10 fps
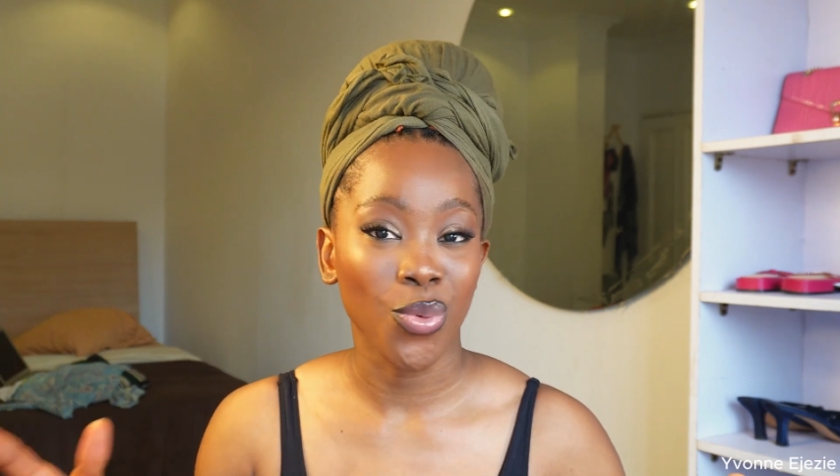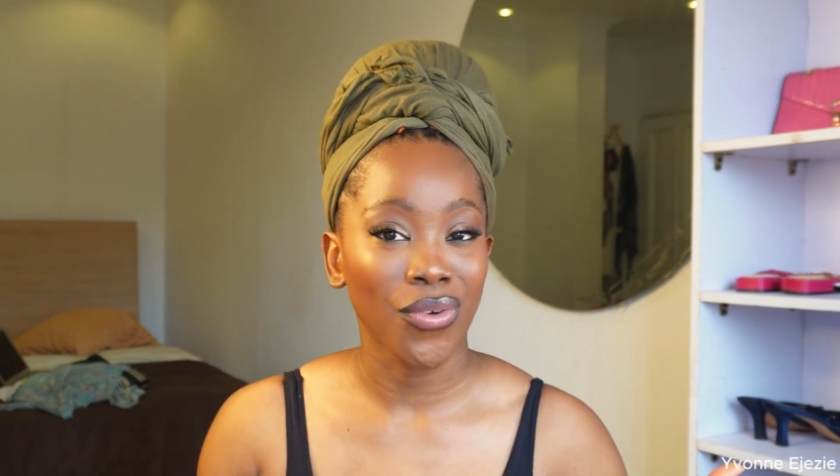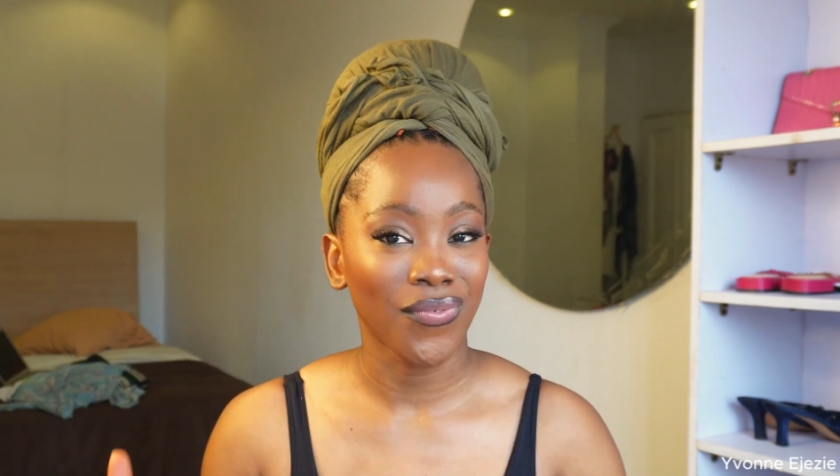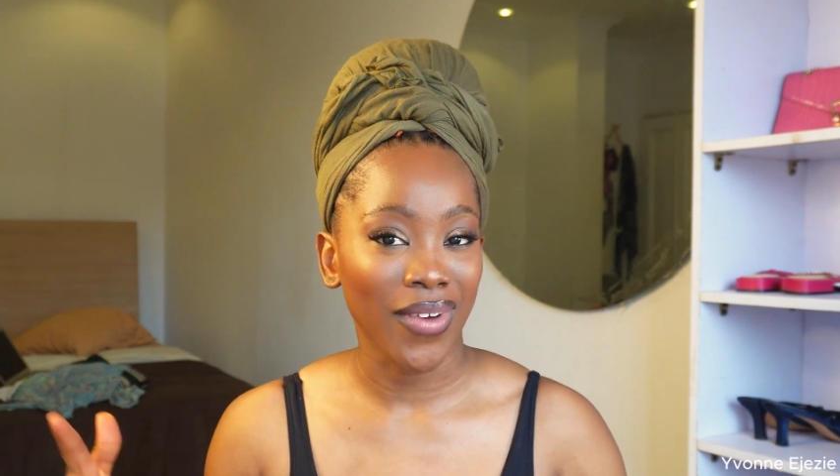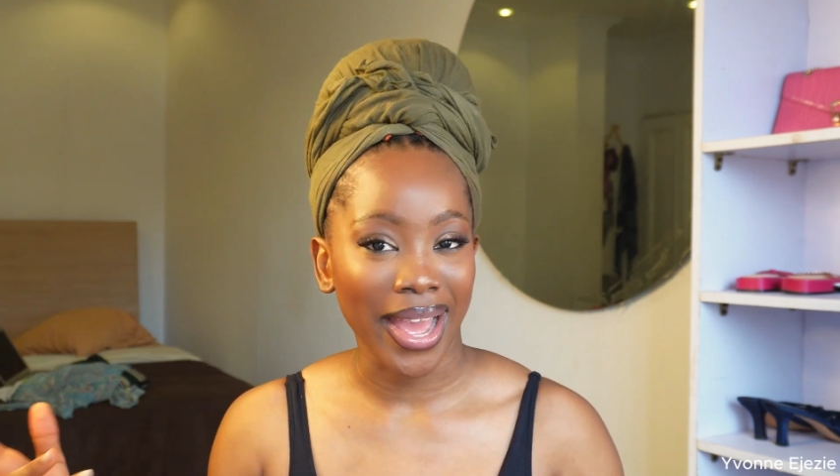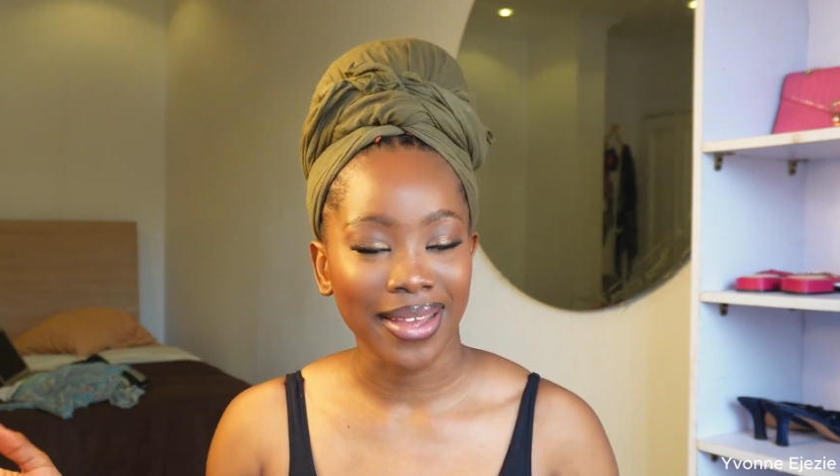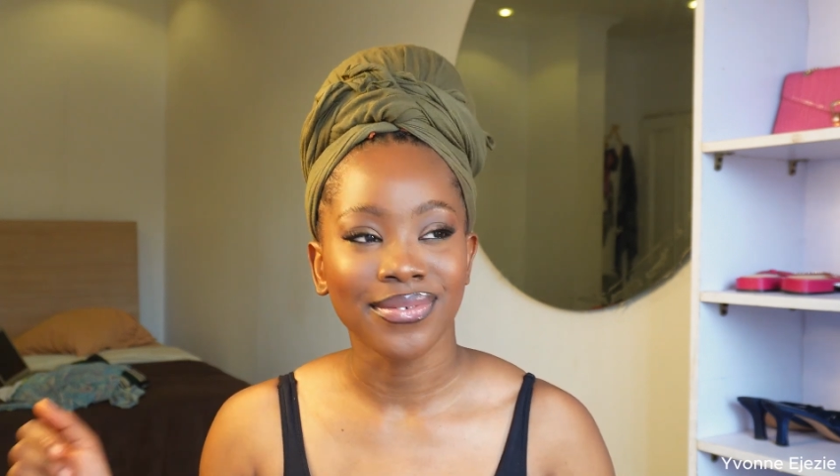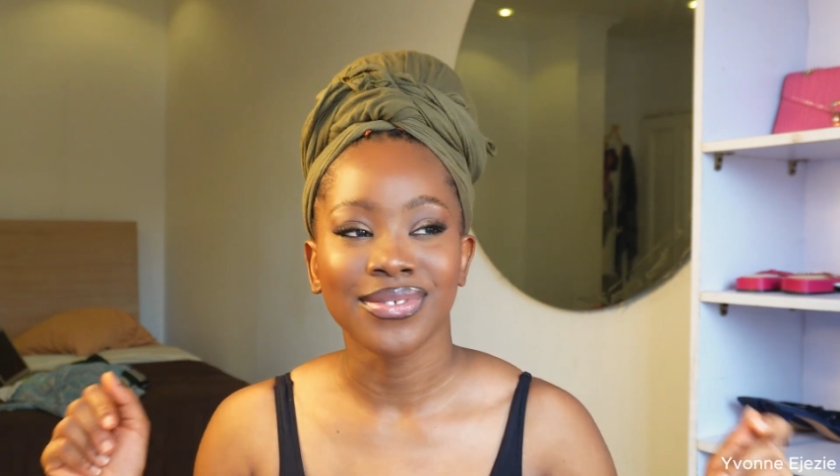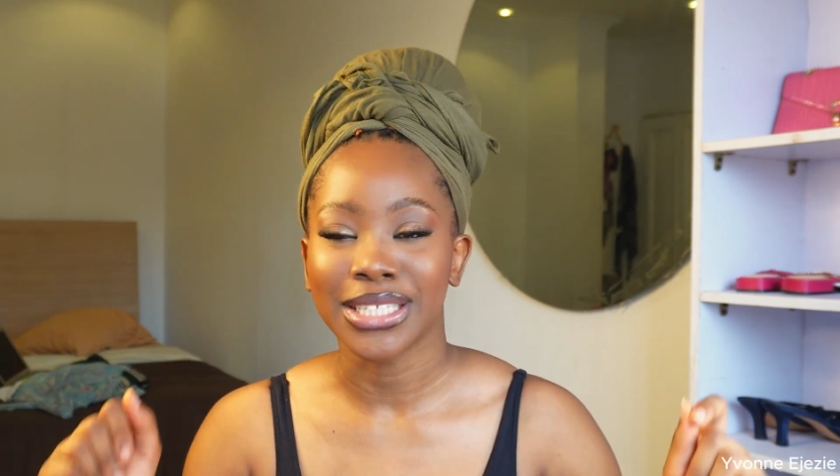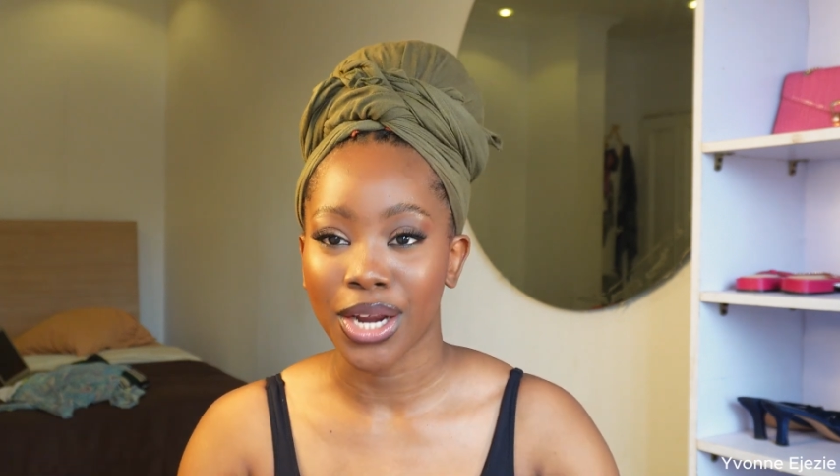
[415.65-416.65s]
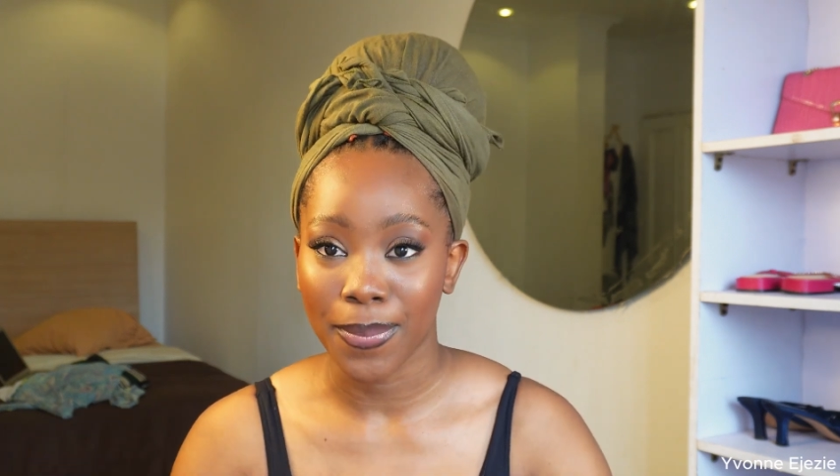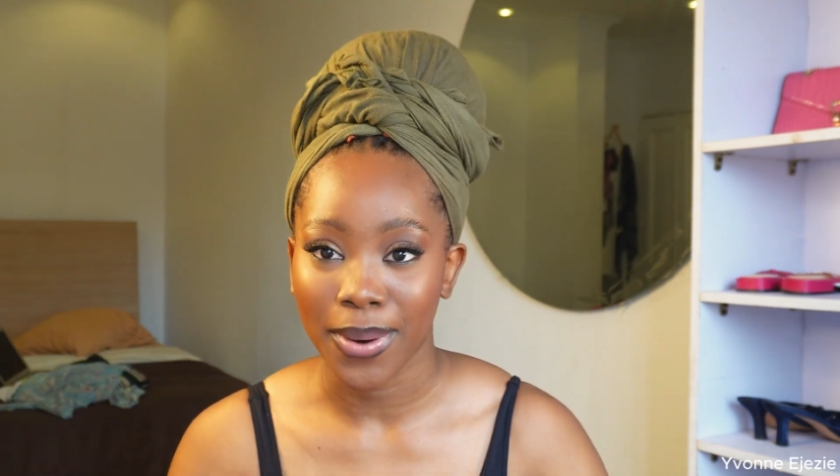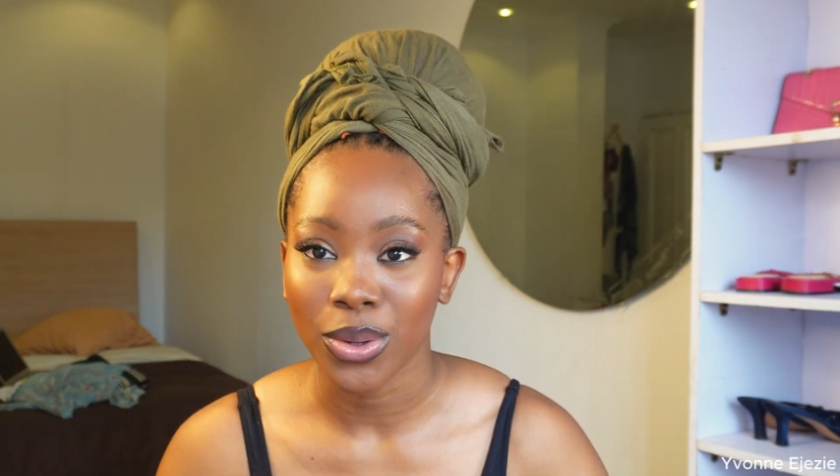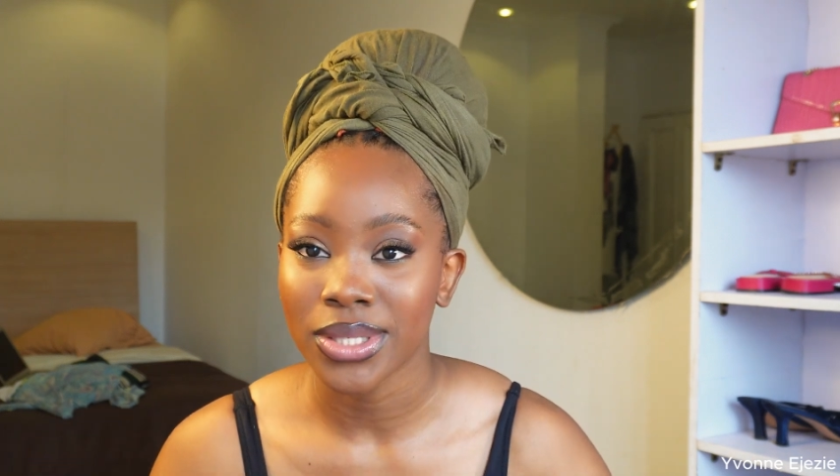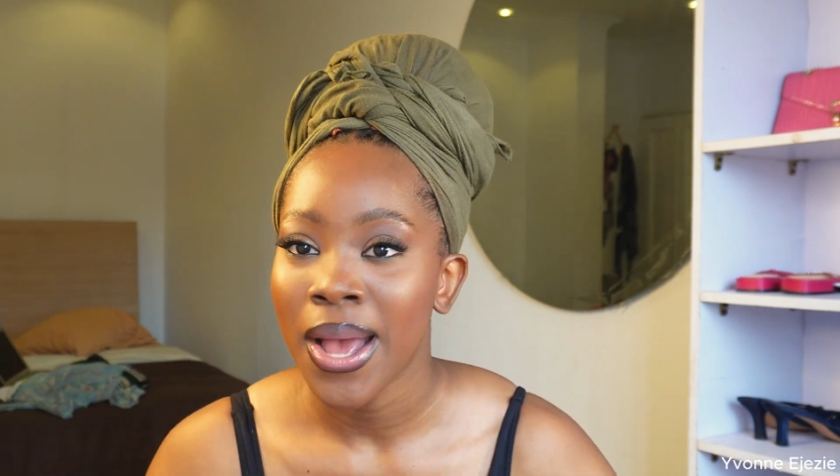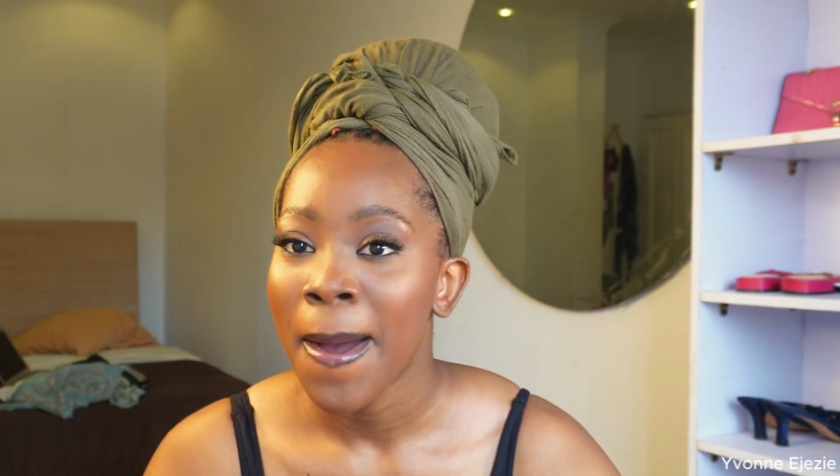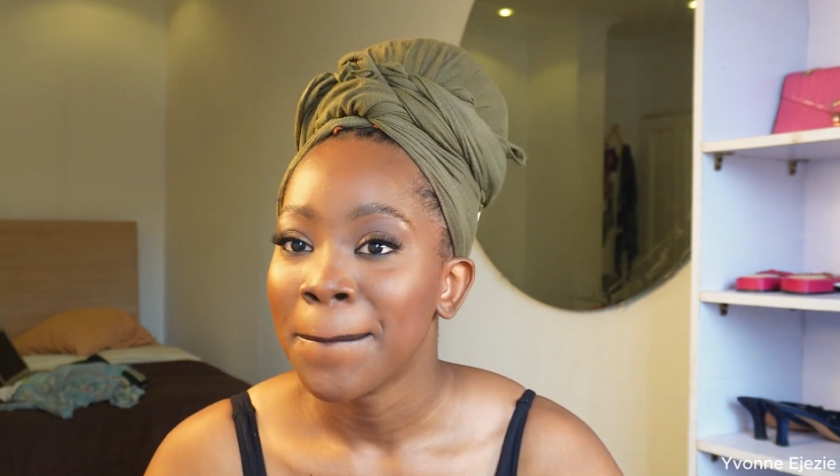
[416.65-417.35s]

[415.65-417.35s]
115, thereabout.